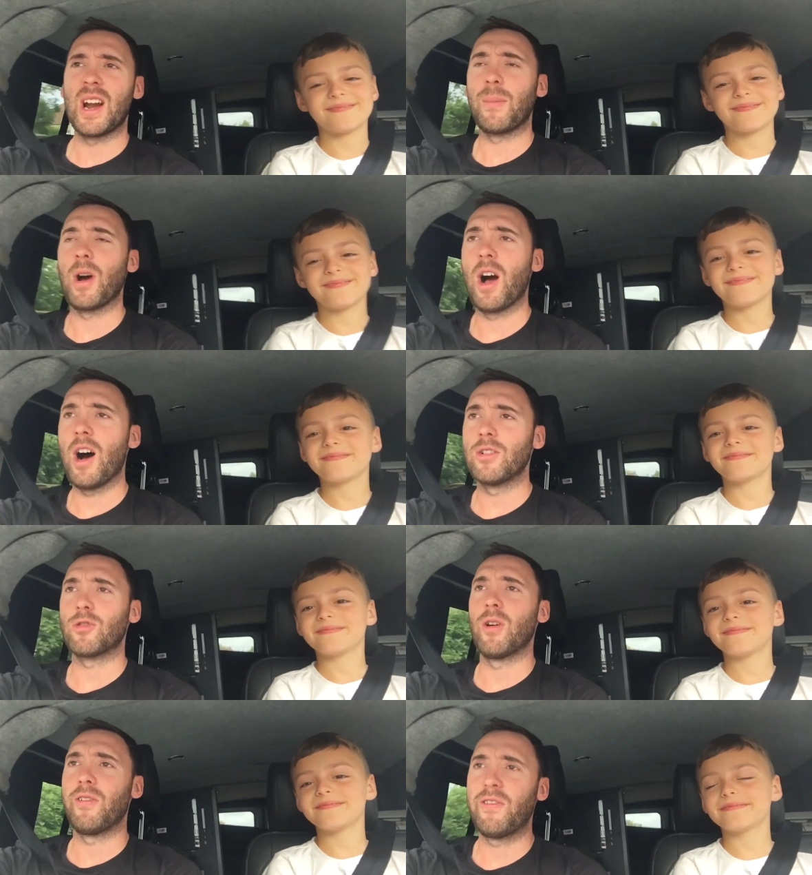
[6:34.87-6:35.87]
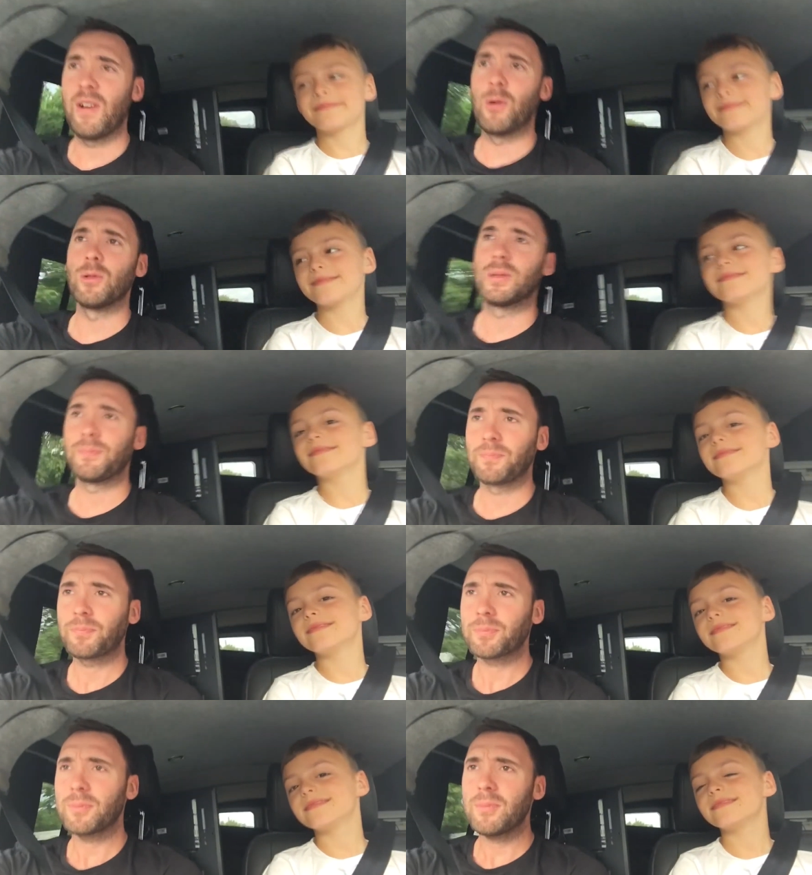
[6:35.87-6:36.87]
Speaker 1: terabyte hard drive filled,
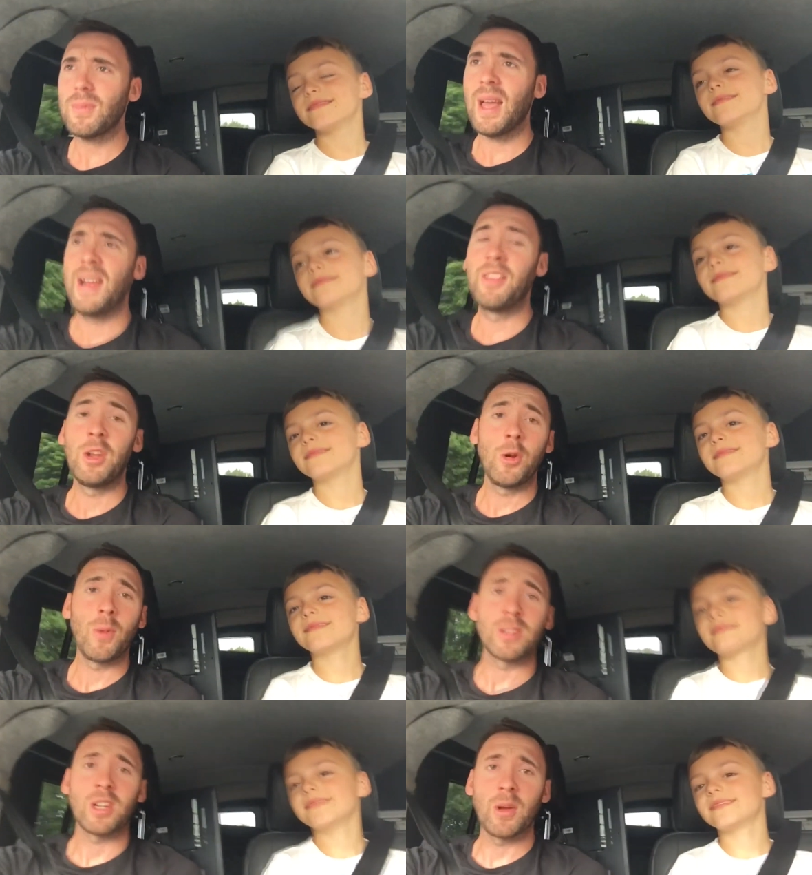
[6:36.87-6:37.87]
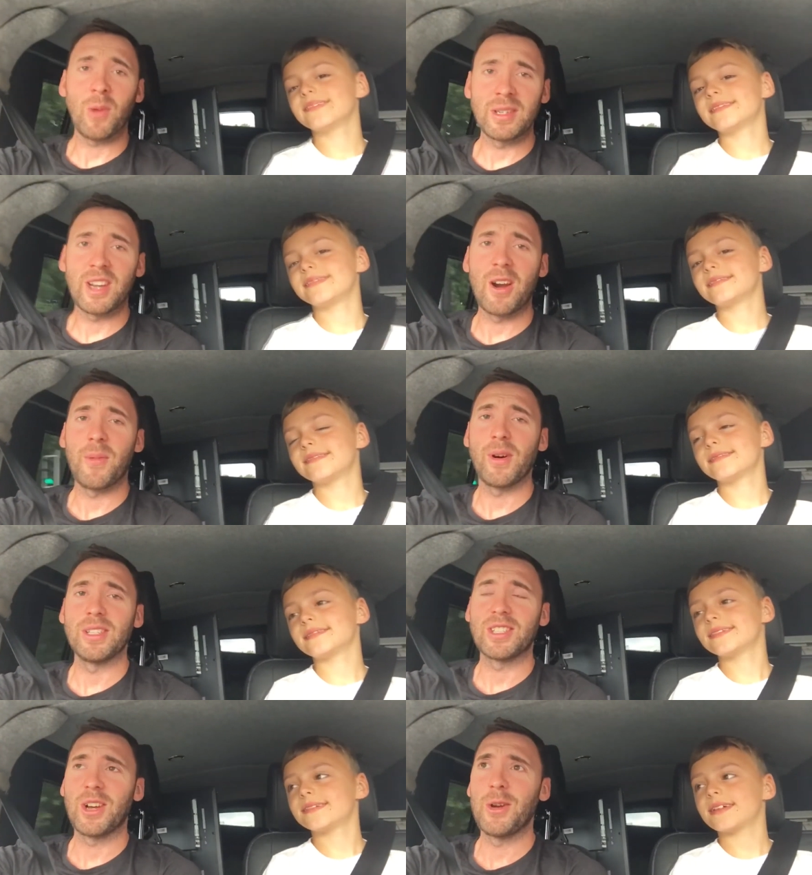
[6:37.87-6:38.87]
and the new one's only one
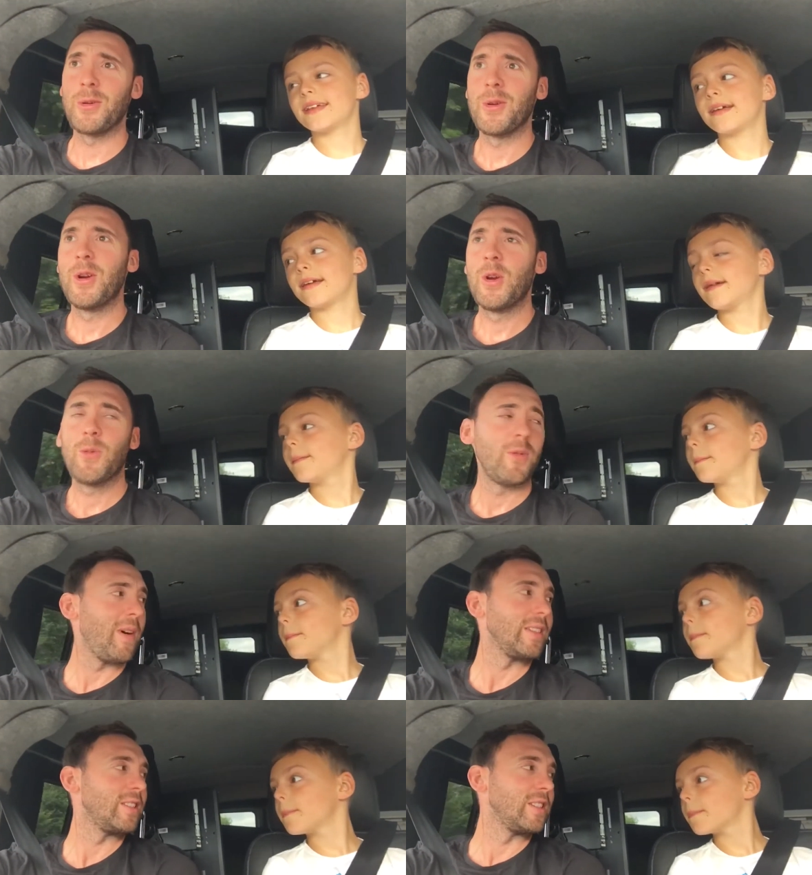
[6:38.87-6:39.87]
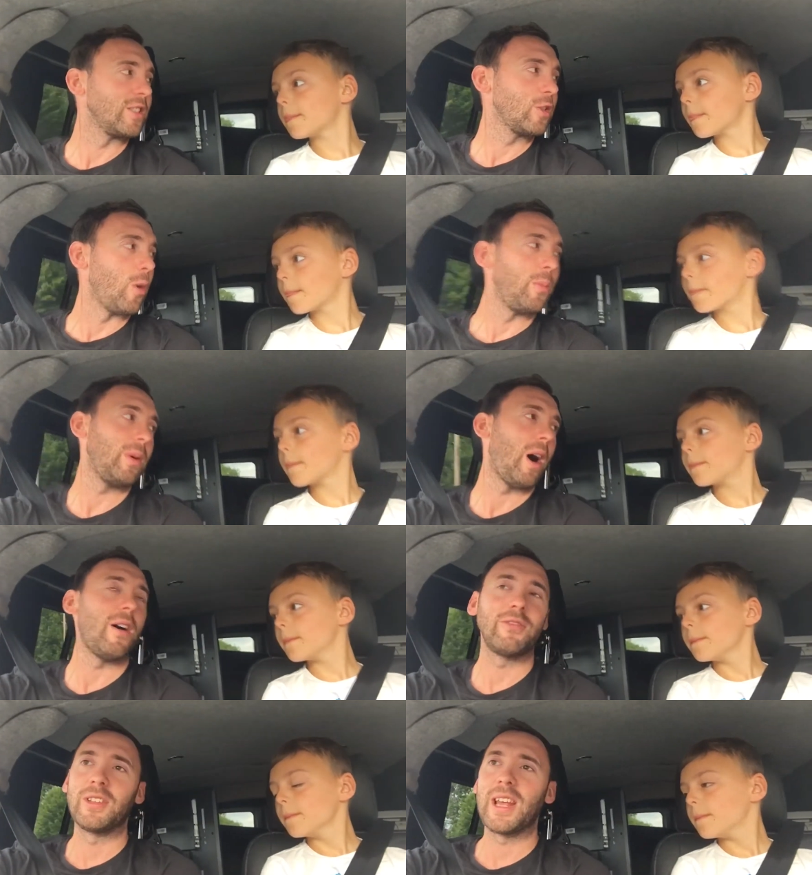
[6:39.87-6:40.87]
terabyte, so we've had to stop
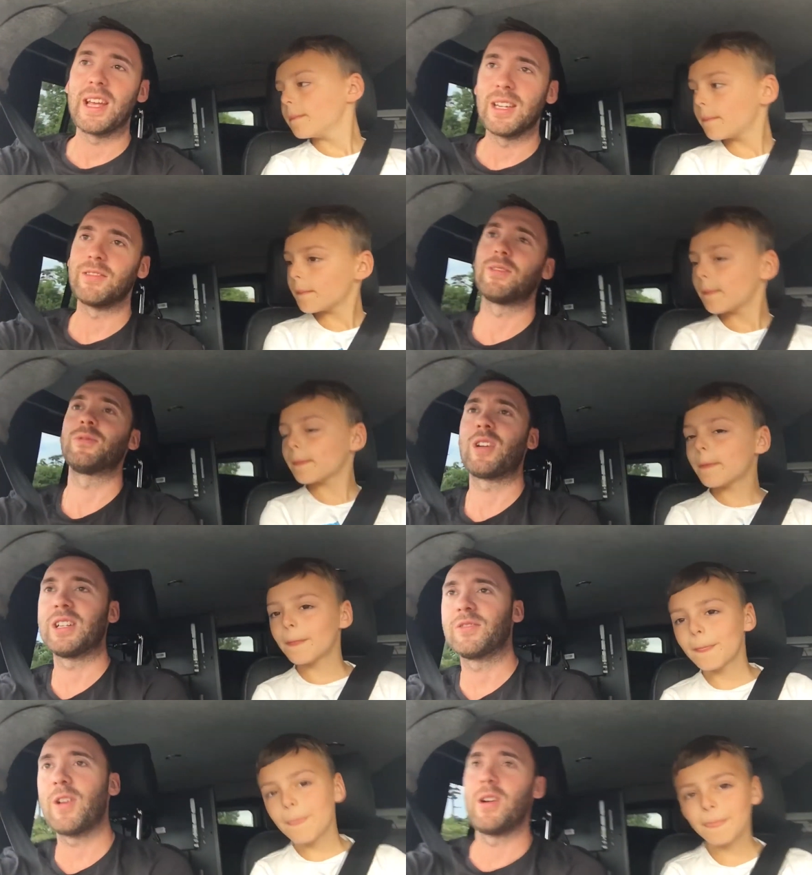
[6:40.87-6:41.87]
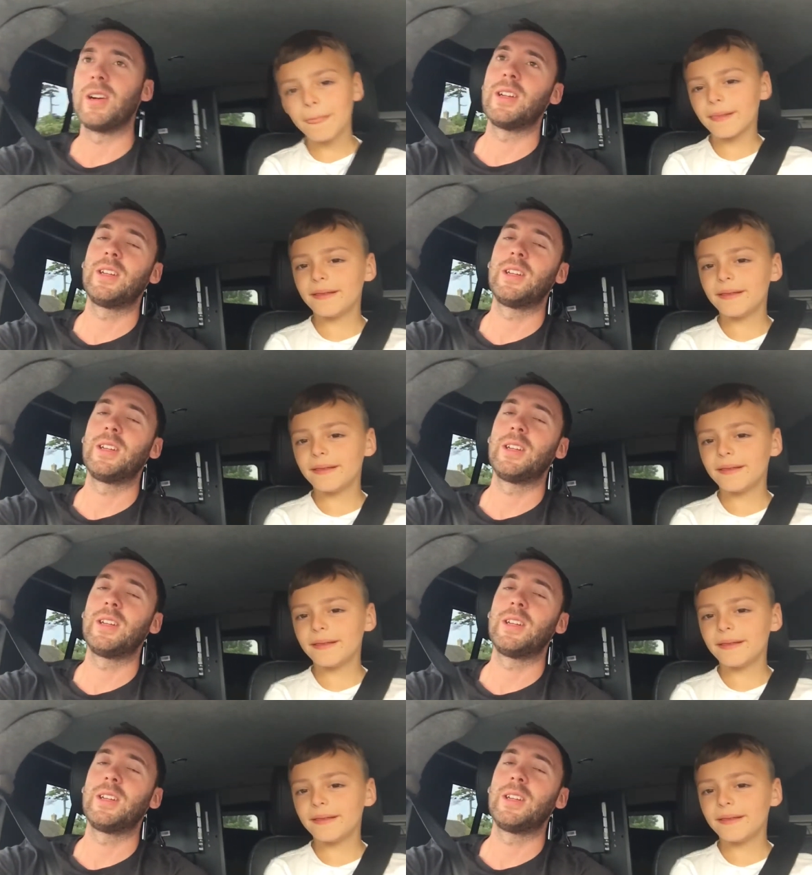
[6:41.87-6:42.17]
half the data from transferring.